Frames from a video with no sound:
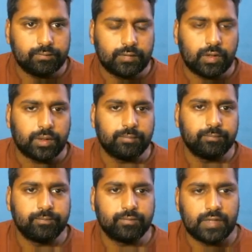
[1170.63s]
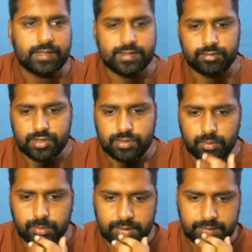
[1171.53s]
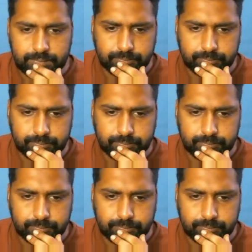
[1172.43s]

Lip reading: Okay, that's the first property.